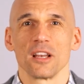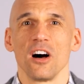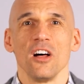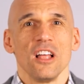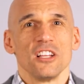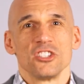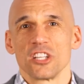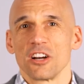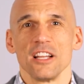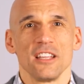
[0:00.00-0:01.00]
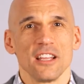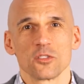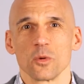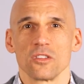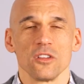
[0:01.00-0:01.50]
and I'll share
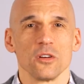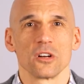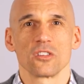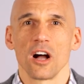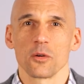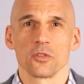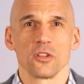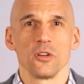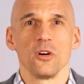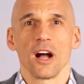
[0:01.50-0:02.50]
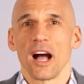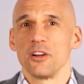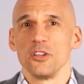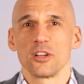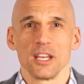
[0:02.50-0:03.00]
ideas with you or talk with you
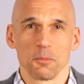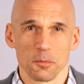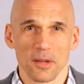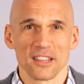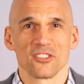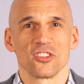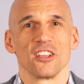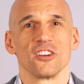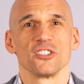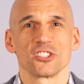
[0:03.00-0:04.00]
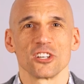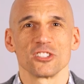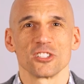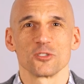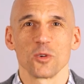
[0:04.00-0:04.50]
how you can implement this at your
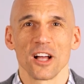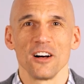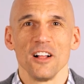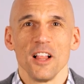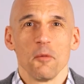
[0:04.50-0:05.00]
church as well.